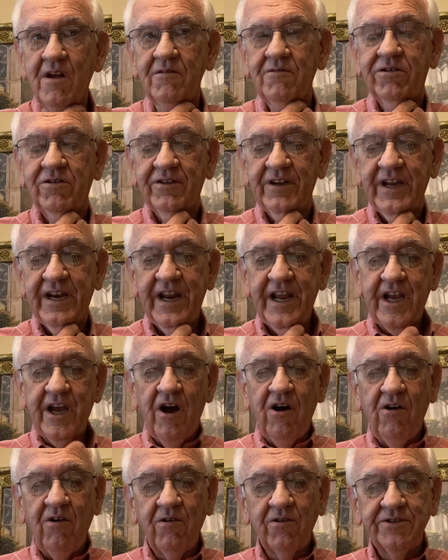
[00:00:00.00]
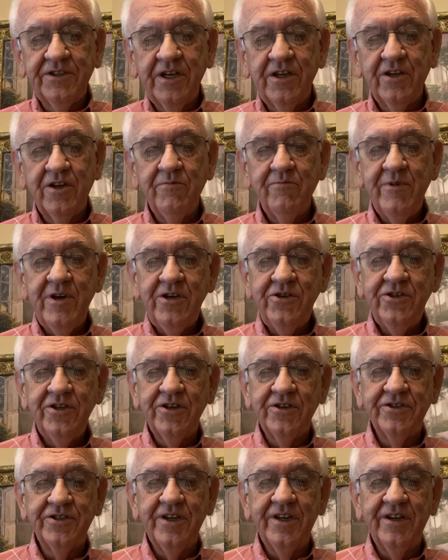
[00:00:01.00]
and He calls and
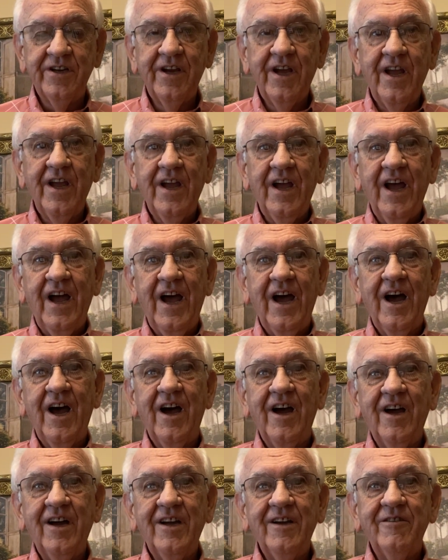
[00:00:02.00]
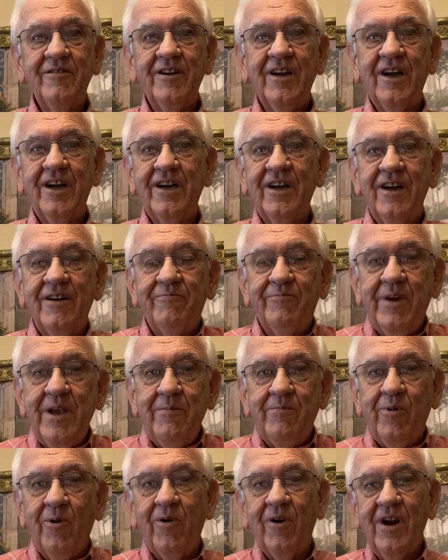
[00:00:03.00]
commissions uh, uh, uh,
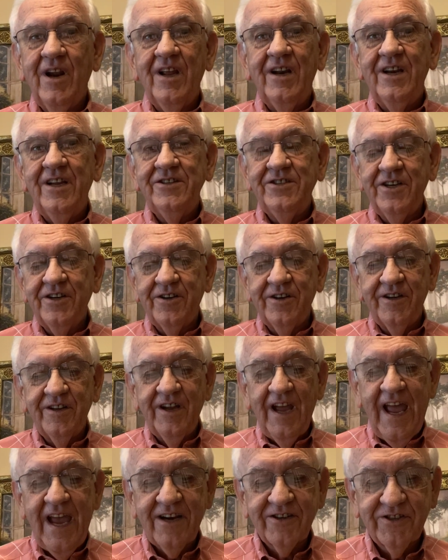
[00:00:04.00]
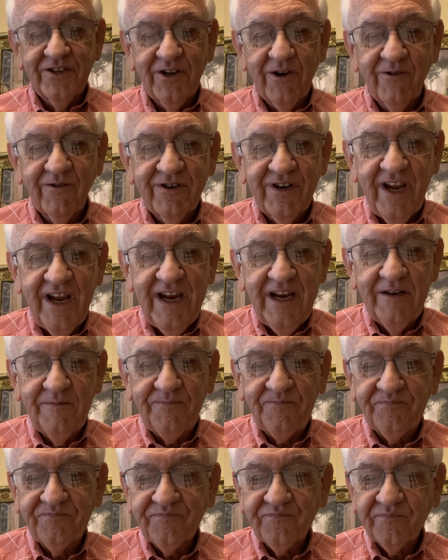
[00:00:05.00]
people. Listen to Acts 13.
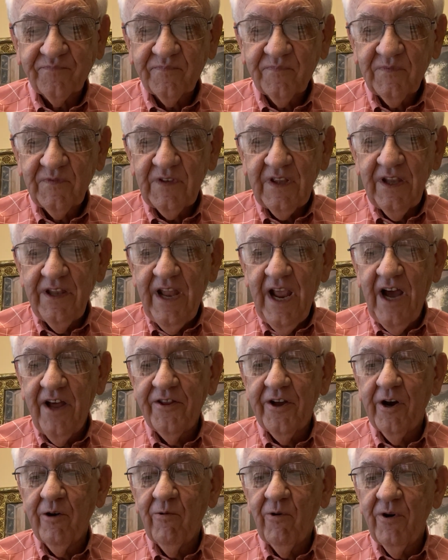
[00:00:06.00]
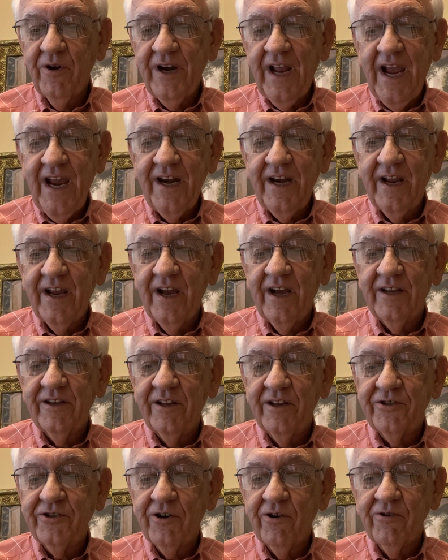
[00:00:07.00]
Now there were in Antioch, uh,
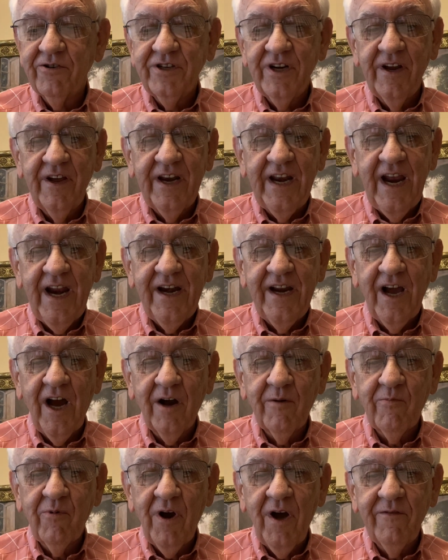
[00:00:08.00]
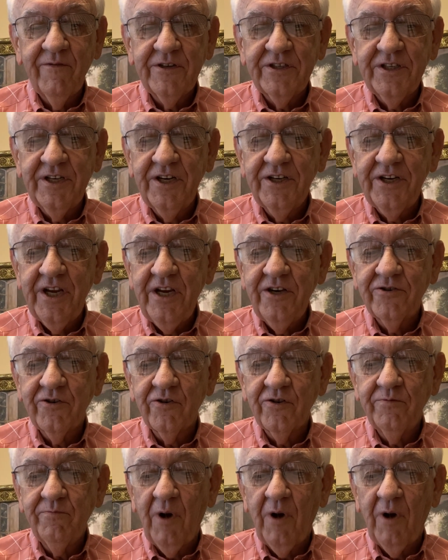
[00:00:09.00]
the church at Antioch prophets and teachers